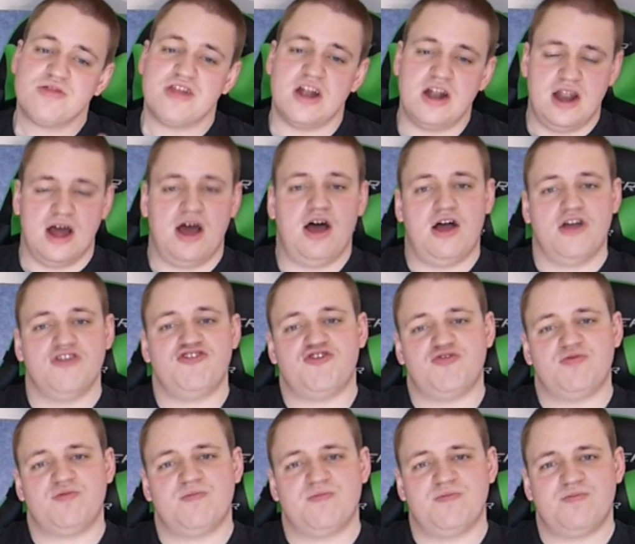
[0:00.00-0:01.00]
the
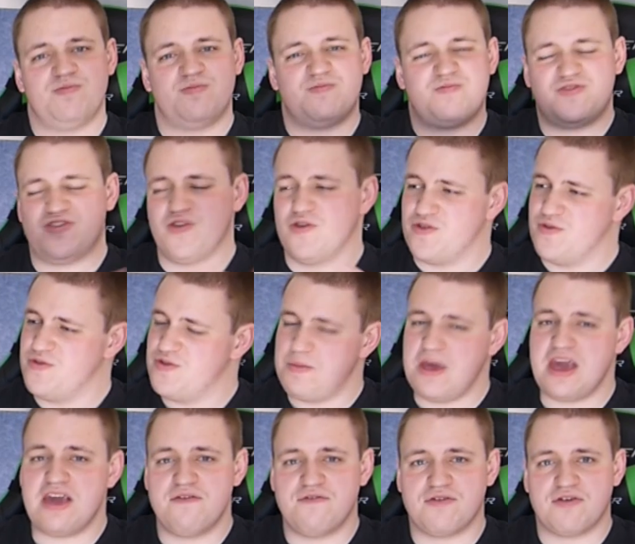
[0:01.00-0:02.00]
large sort of
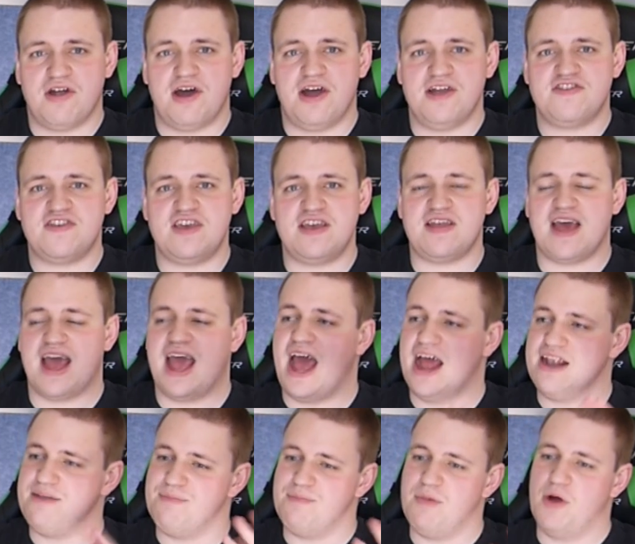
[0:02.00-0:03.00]
speaker variety that
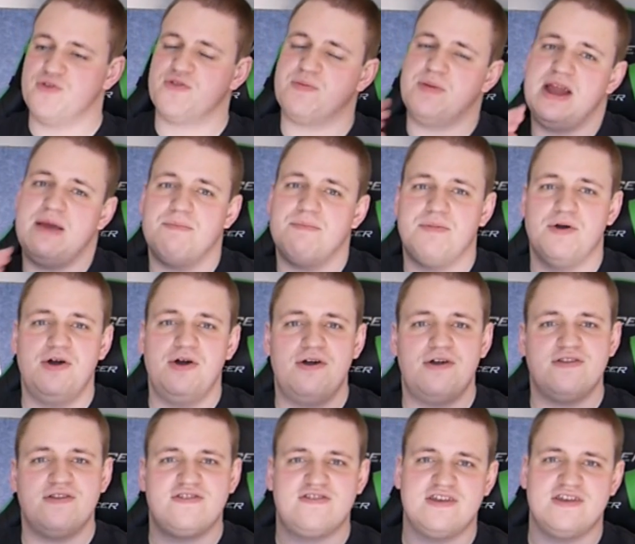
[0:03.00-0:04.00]
had multiple
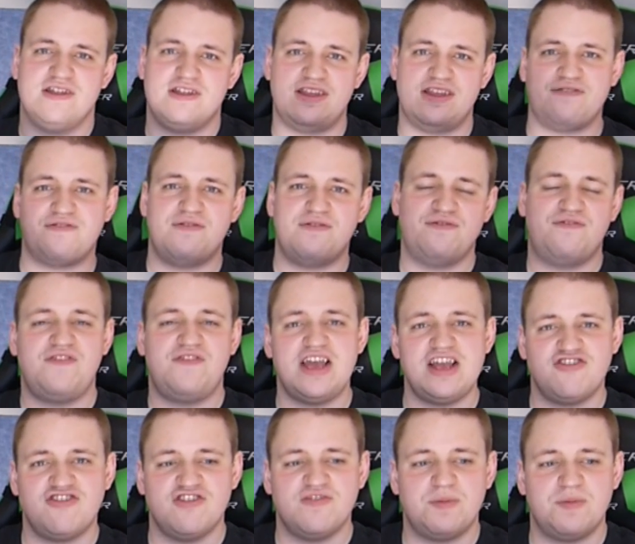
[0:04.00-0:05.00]
inputs and different
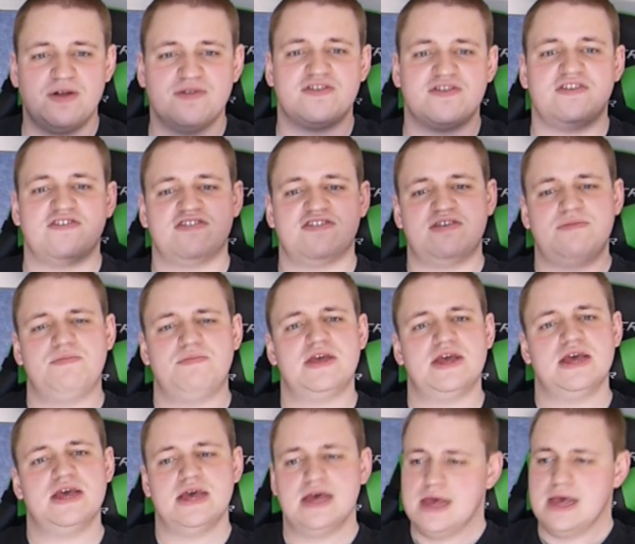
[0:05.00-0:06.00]
features built into them.
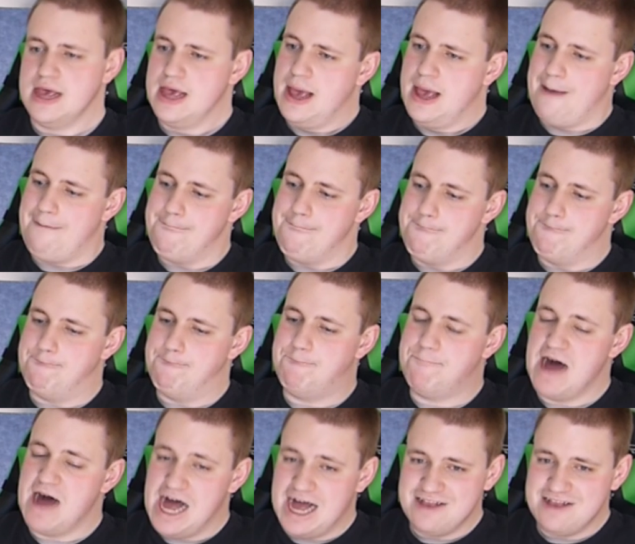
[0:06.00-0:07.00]

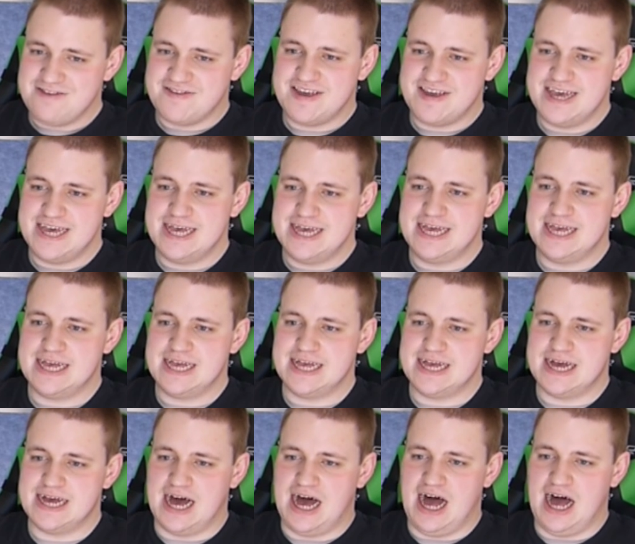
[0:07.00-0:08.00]
But
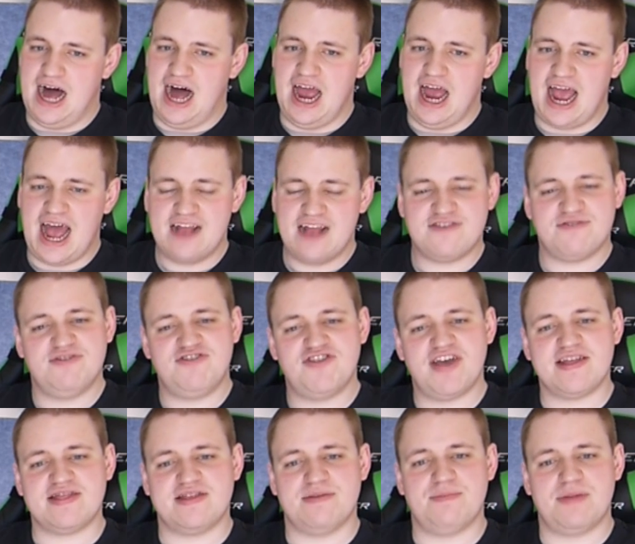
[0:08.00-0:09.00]
I had to
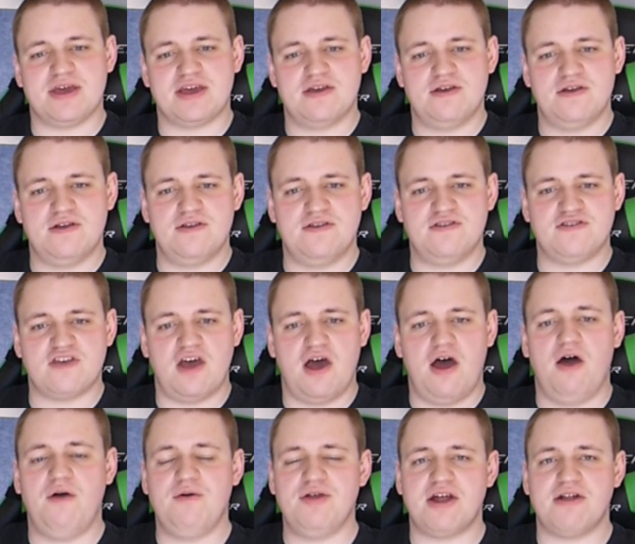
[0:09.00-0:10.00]
reject them because
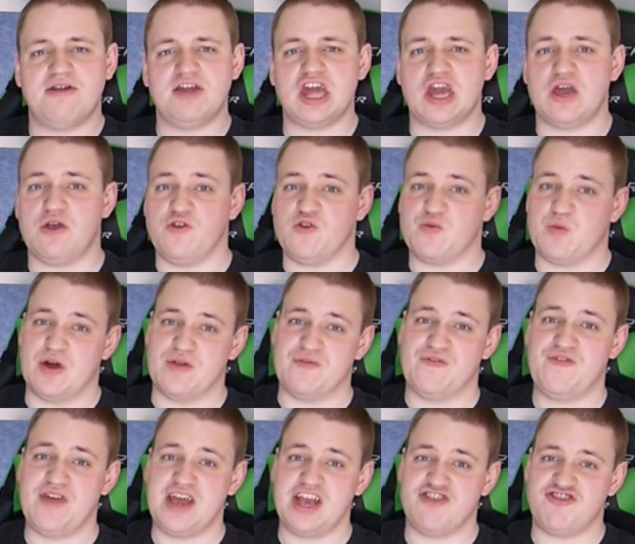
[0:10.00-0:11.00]
I would only use
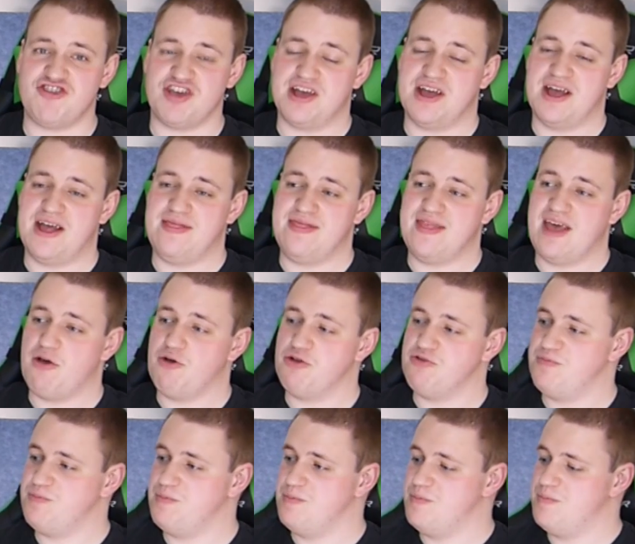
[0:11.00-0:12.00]
one feature, and that
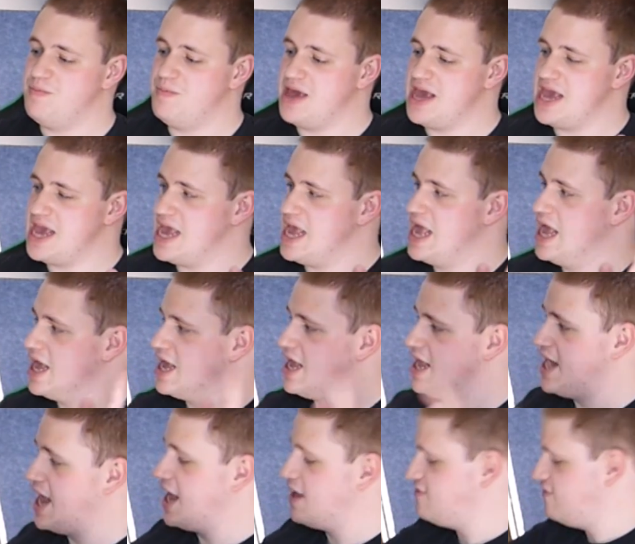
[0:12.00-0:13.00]
would be
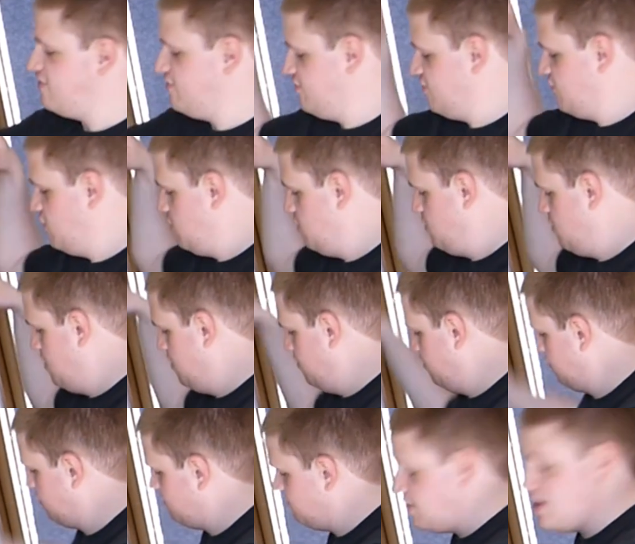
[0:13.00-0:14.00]
connected to
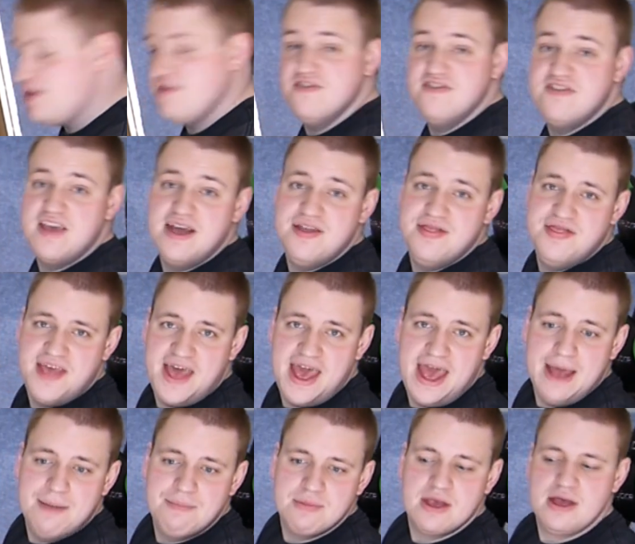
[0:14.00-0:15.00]
the computer down
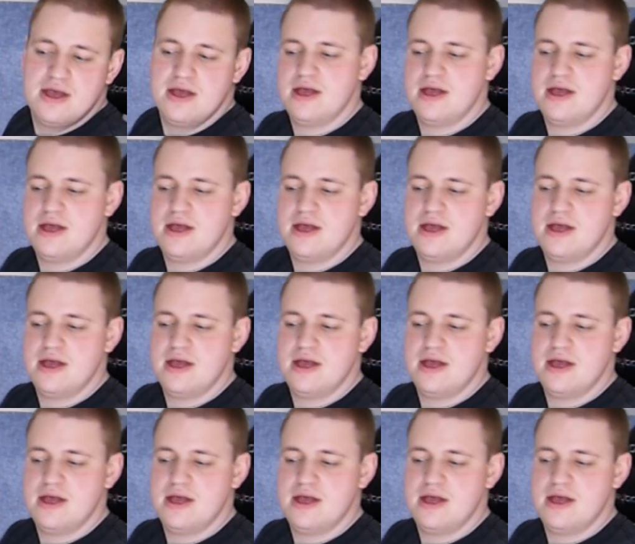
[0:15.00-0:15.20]
there.